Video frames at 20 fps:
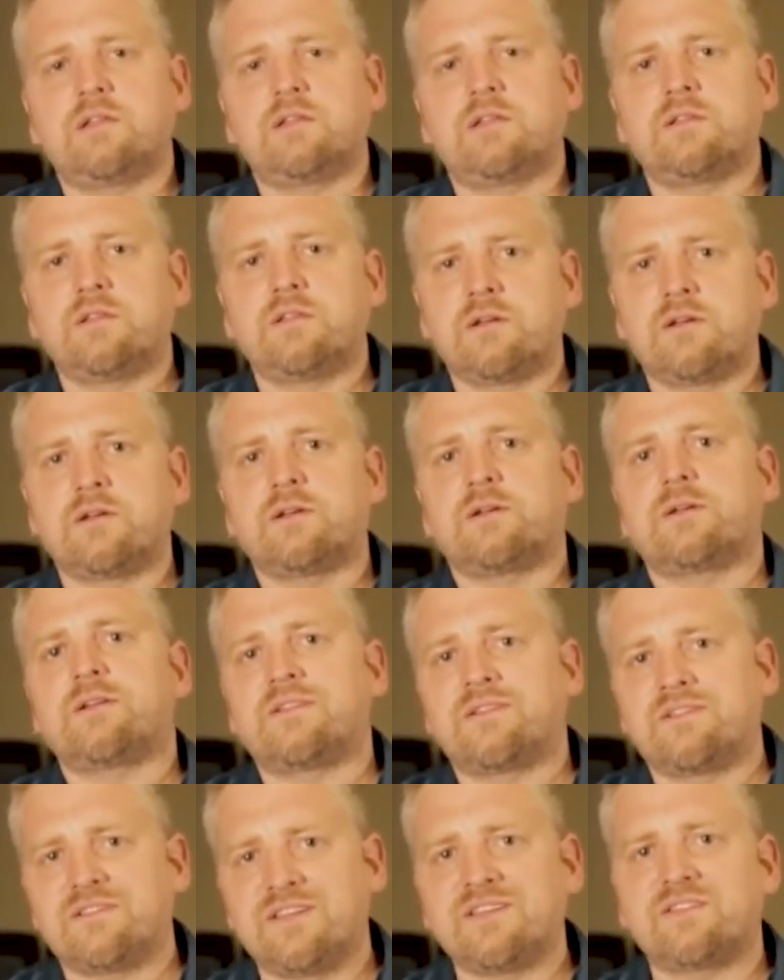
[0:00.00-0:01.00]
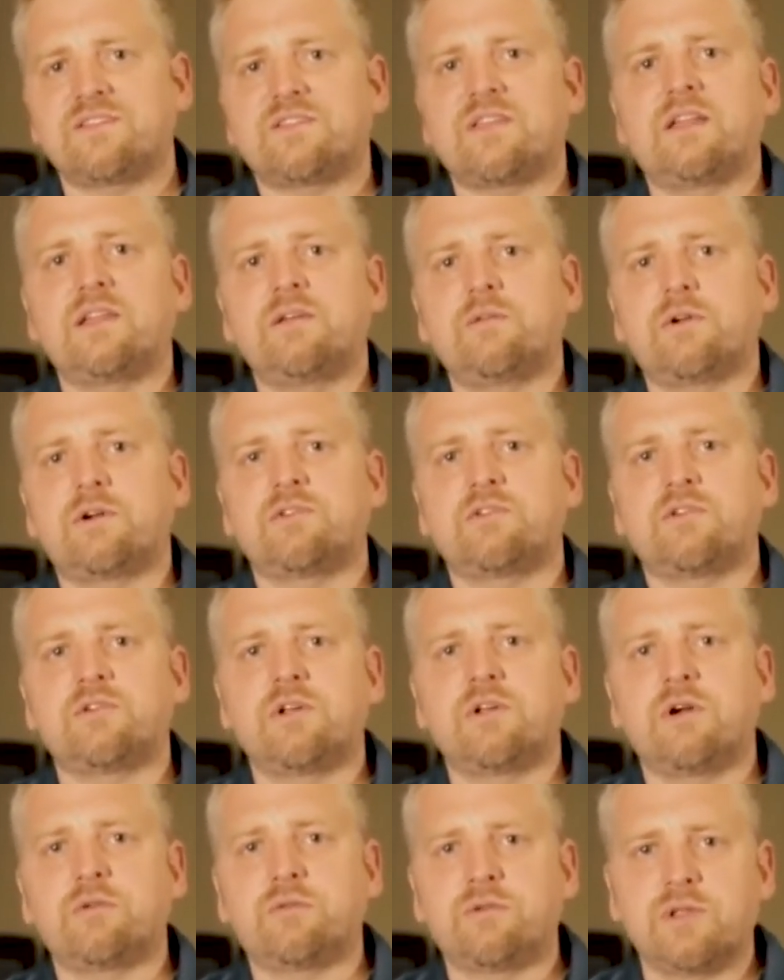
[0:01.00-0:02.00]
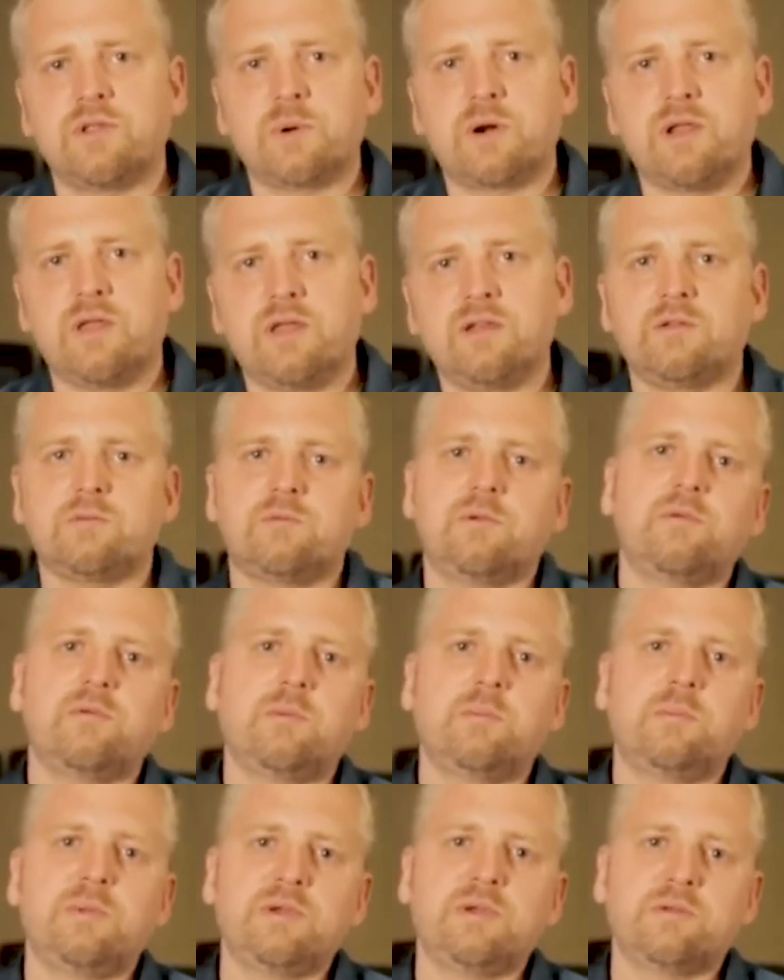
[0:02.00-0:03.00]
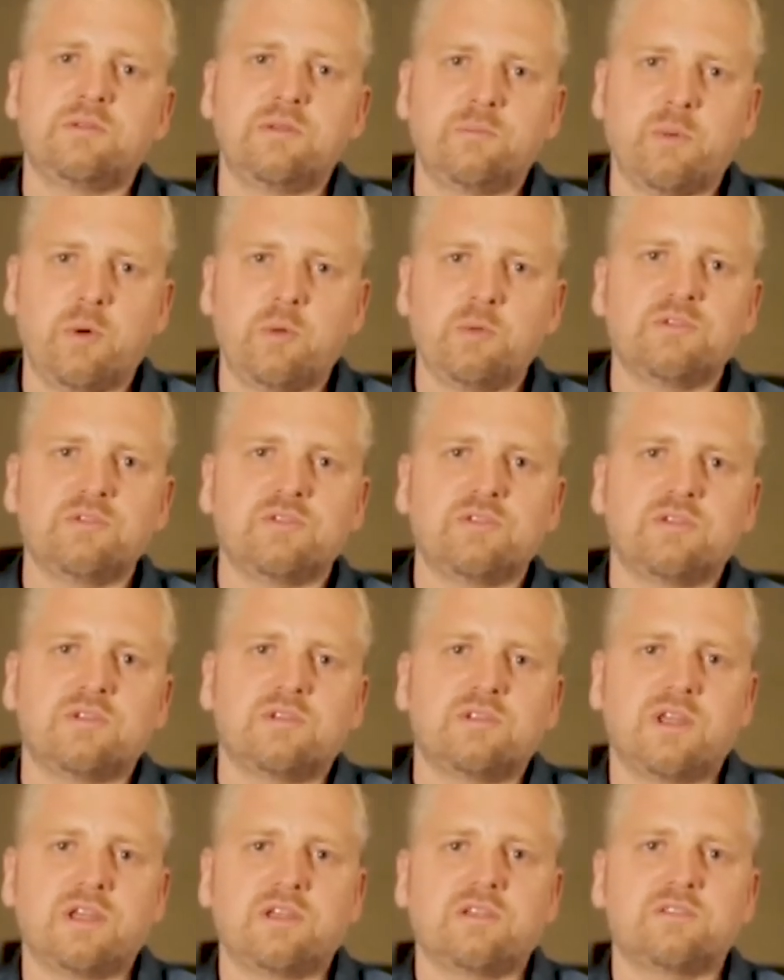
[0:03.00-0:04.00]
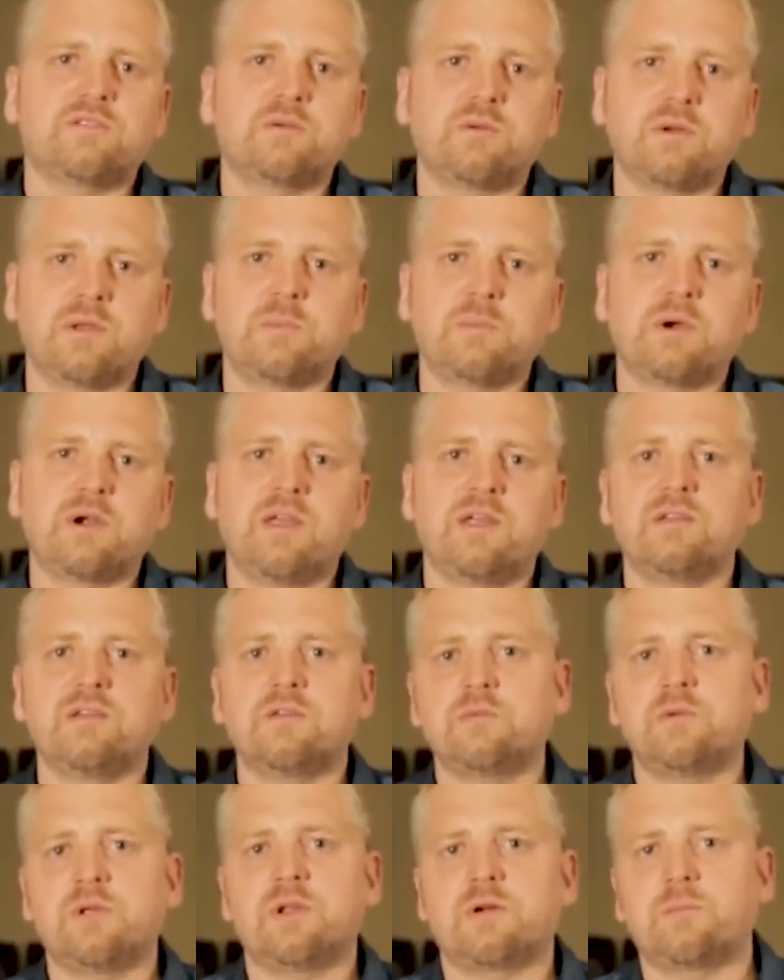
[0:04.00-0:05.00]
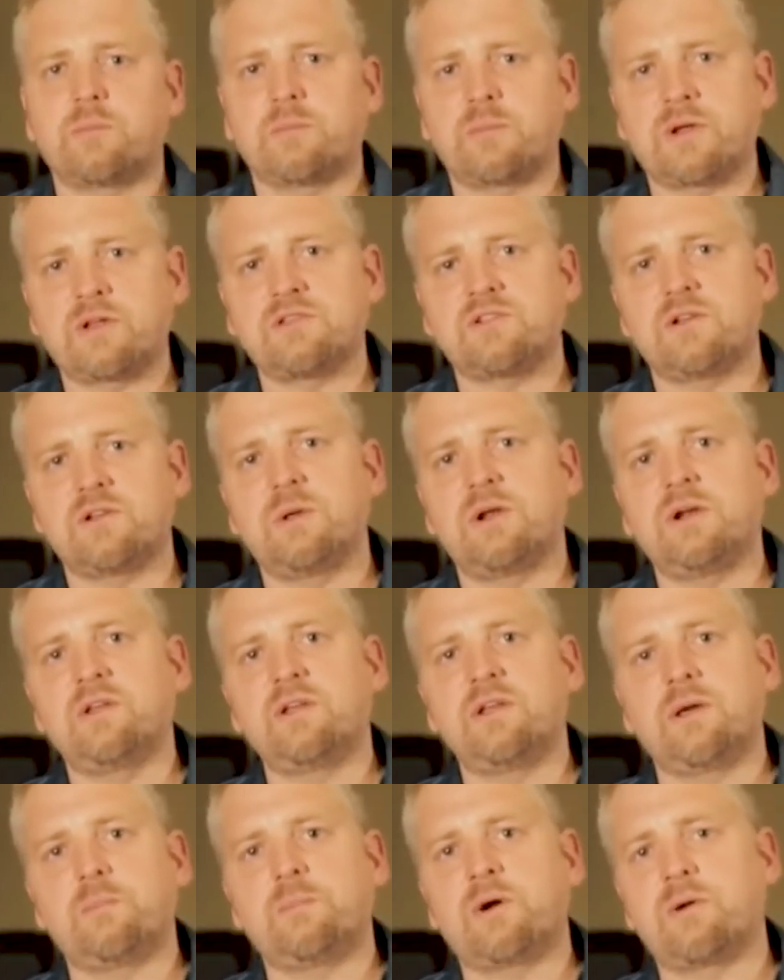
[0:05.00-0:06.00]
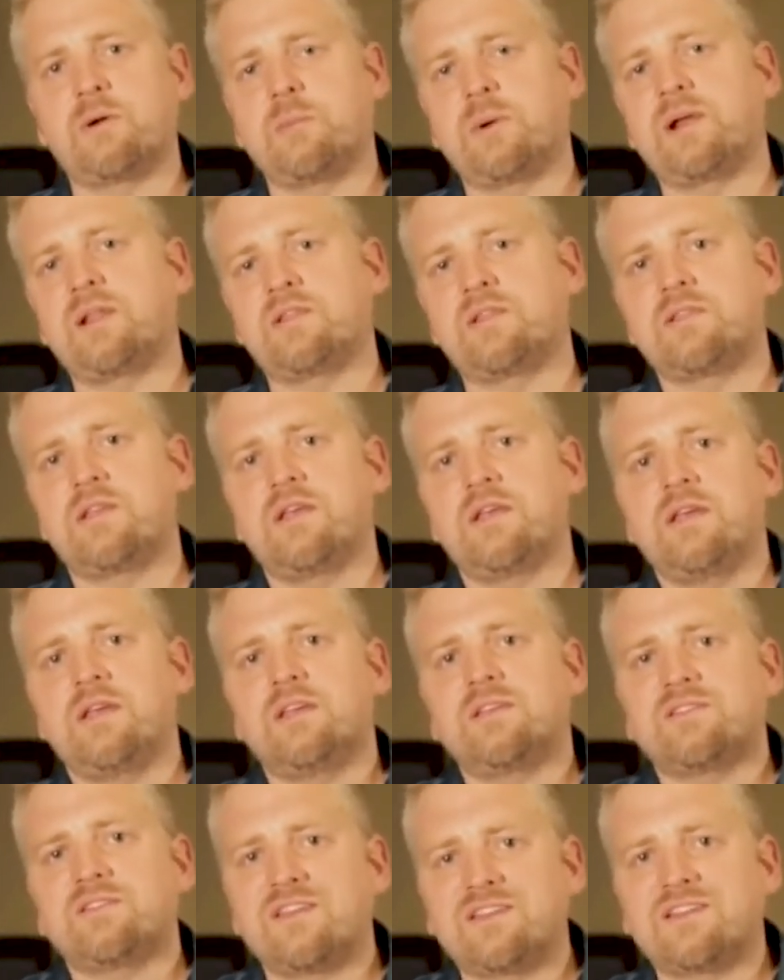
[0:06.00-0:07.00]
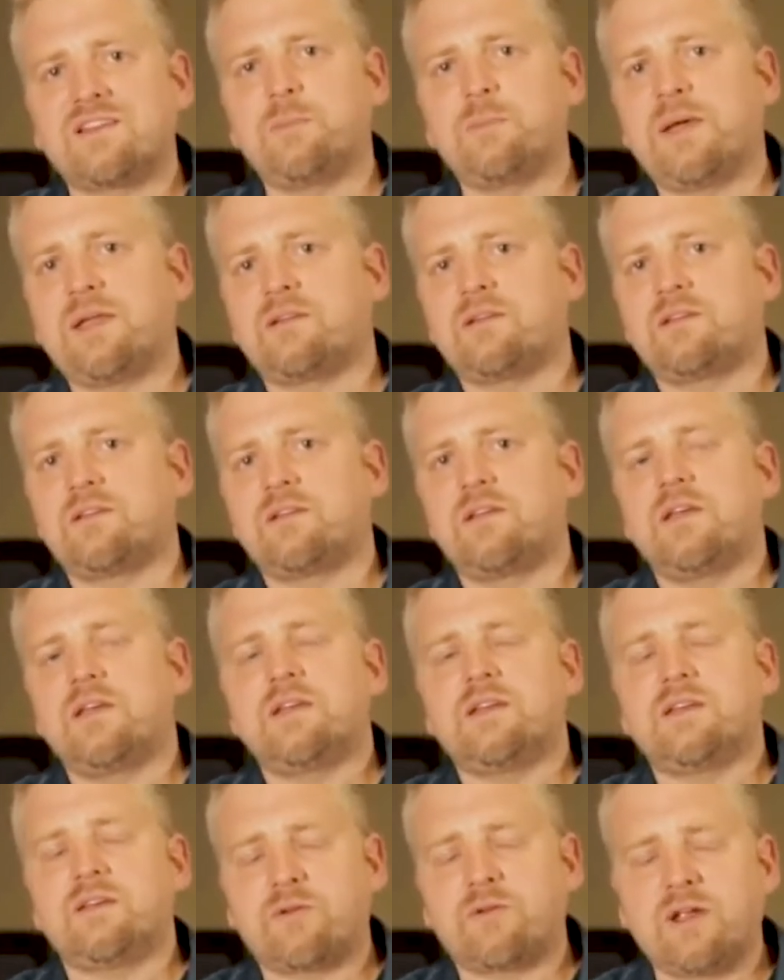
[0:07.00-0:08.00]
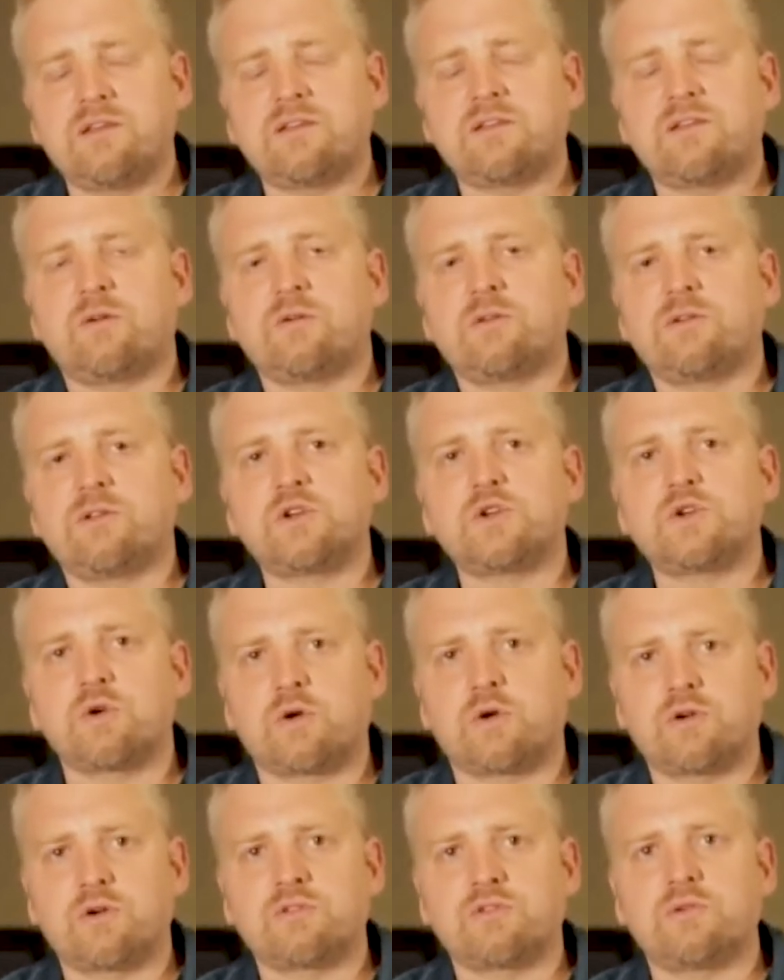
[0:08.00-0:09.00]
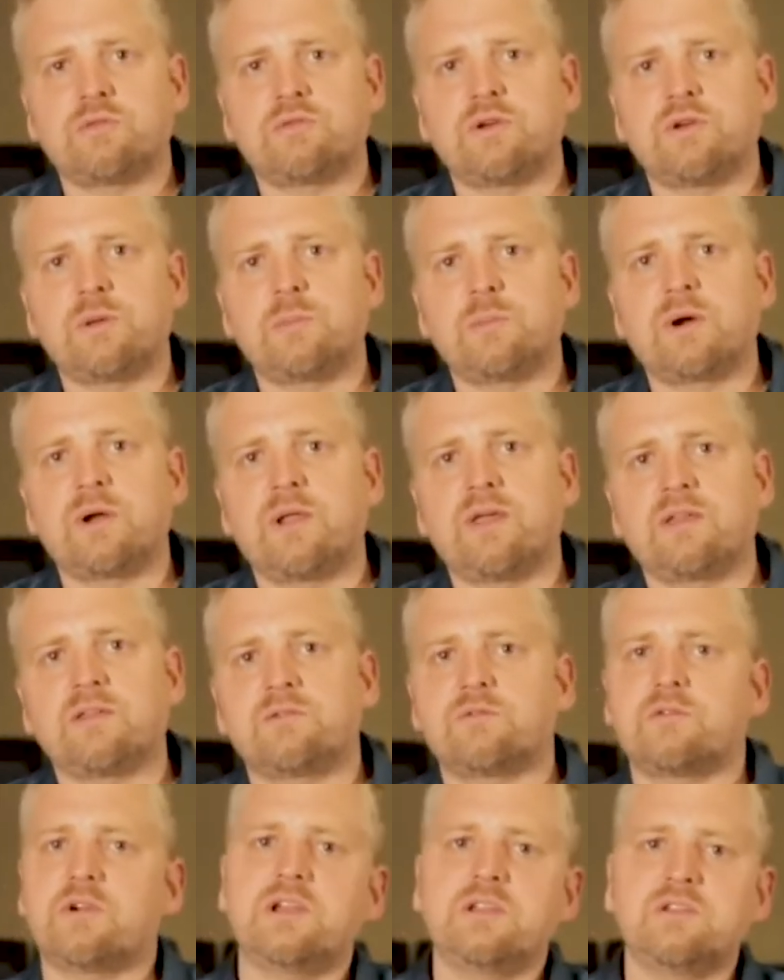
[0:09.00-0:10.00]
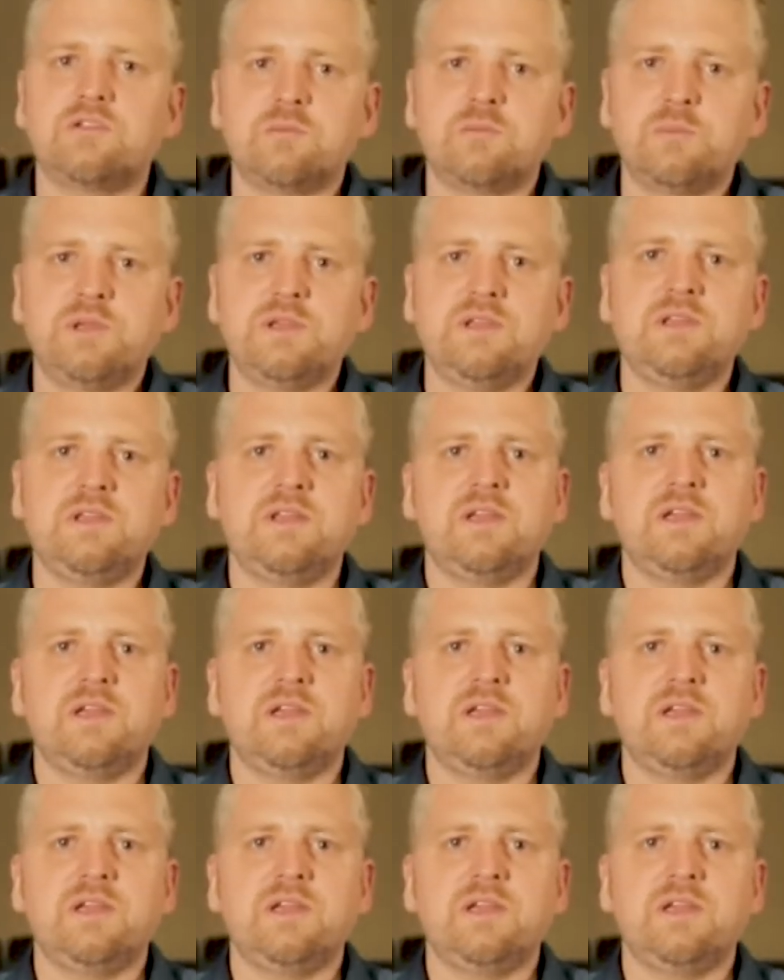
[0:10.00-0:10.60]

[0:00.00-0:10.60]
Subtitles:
the sixth anniversary of Liberland. We will be on the boats next to Liberland. We are actually building a permanent settlement right on the shores of Liberland, ready to be